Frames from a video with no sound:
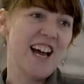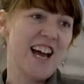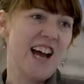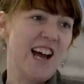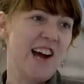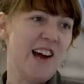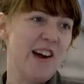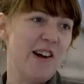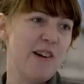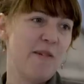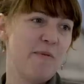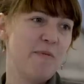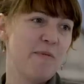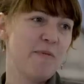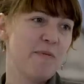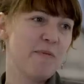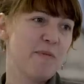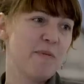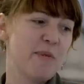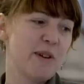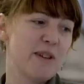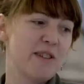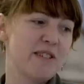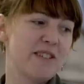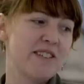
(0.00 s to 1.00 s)

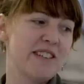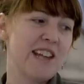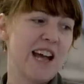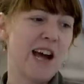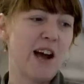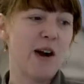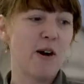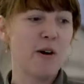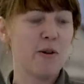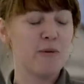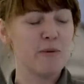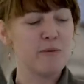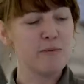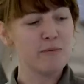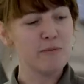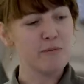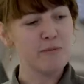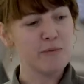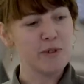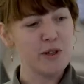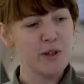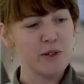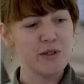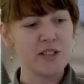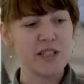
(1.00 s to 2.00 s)
But now
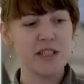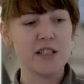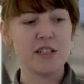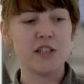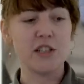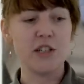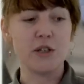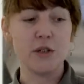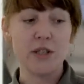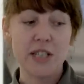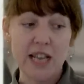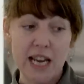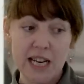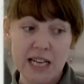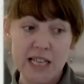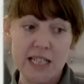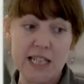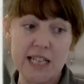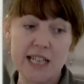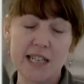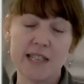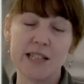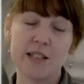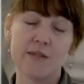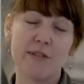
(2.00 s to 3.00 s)
using the new
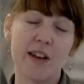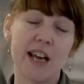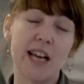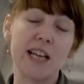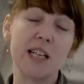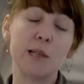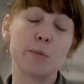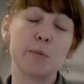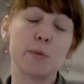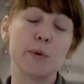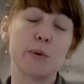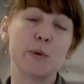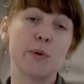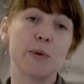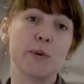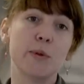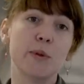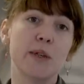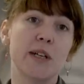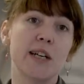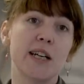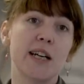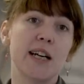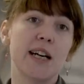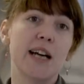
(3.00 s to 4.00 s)
techniques available,
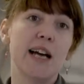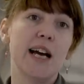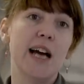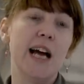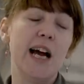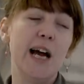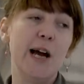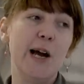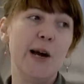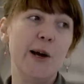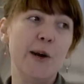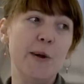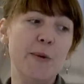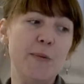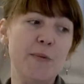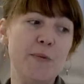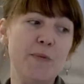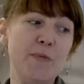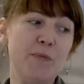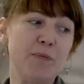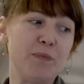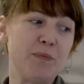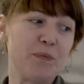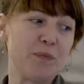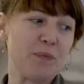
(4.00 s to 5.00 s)

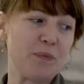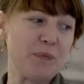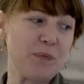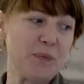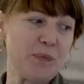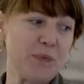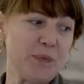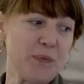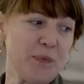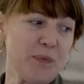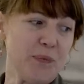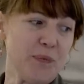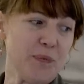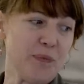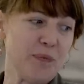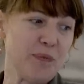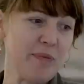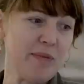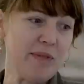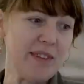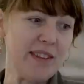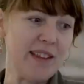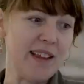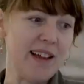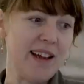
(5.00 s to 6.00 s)

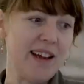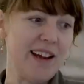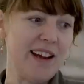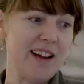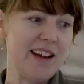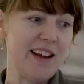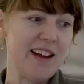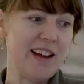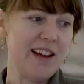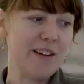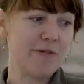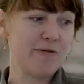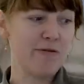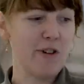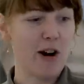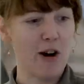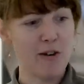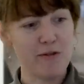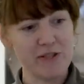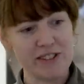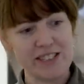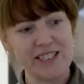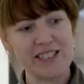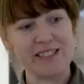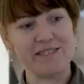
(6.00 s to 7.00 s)

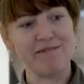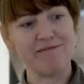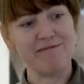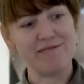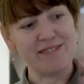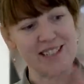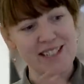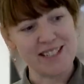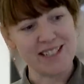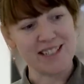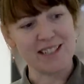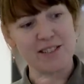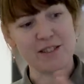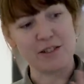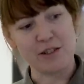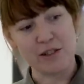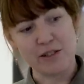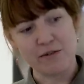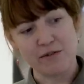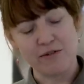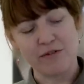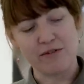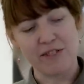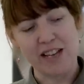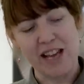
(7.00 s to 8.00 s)
rather than this sort
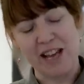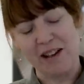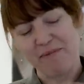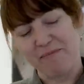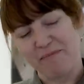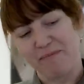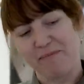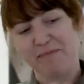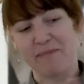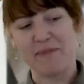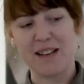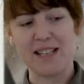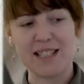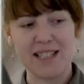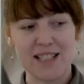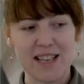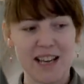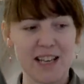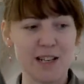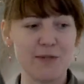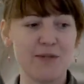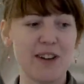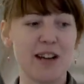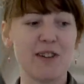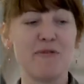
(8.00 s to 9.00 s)
of, yeah, it's
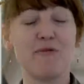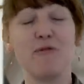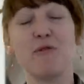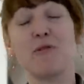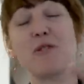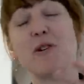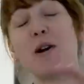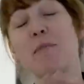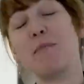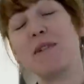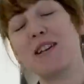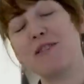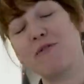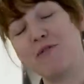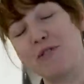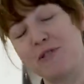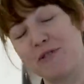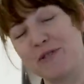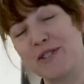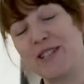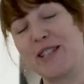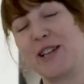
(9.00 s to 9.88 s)
kind of like coming full